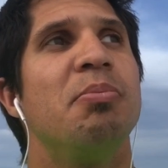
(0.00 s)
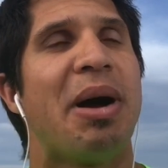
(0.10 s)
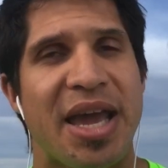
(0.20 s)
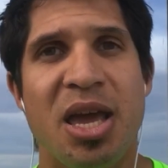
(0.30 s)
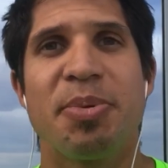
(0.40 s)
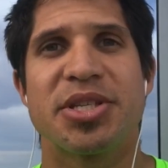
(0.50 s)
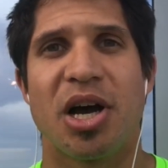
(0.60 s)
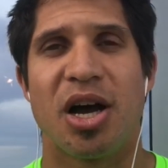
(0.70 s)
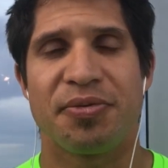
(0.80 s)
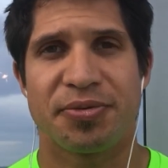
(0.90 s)
my hip is
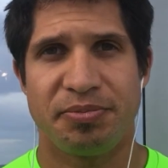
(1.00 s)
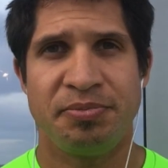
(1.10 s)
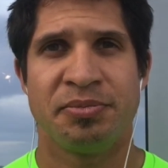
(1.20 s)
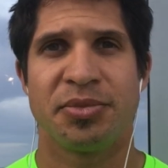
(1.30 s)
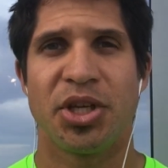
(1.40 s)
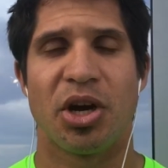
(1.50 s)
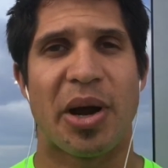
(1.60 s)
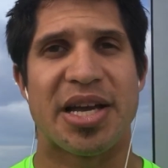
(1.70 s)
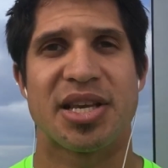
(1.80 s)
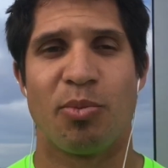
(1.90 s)
off, you know,
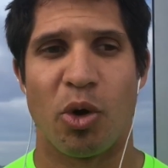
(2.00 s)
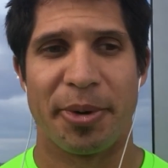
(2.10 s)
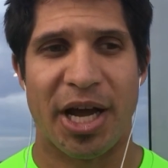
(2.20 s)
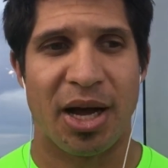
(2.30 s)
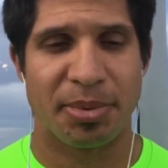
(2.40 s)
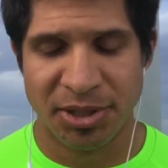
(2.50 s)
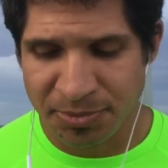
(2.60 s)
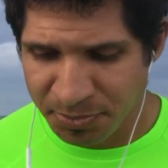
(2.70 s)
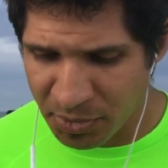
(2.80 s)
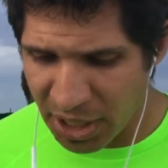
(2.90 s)
as I'm warming up,
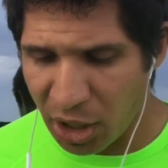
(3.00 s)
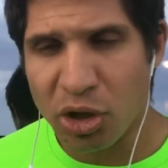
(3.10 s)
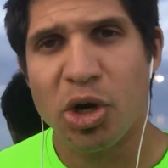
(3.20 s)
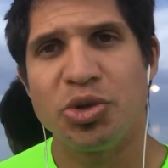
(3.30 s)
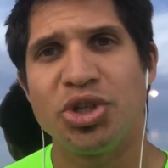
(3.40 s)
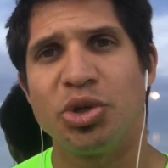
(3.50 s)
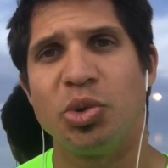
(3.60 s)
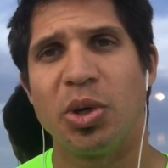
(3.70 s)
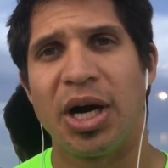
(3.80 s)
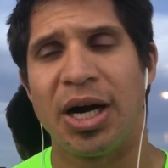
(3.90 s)
and I'll go do